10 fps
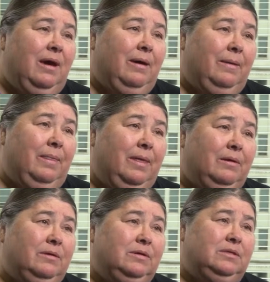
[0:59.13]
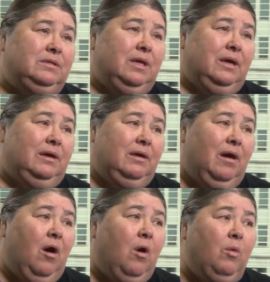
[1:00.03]
There is
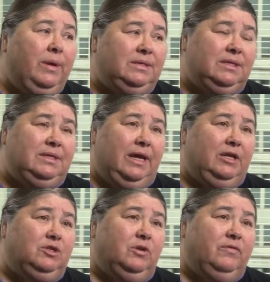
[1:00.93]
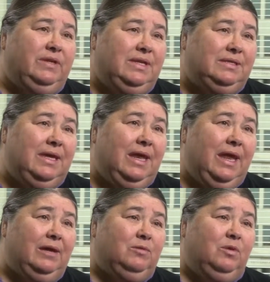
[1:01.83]
always a danger of a
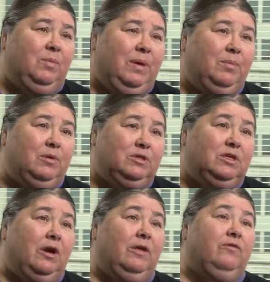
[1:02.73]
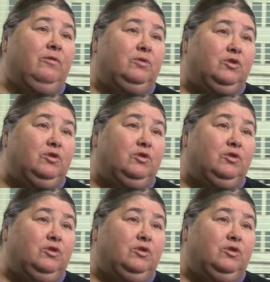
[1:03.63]
disconnect with people starting from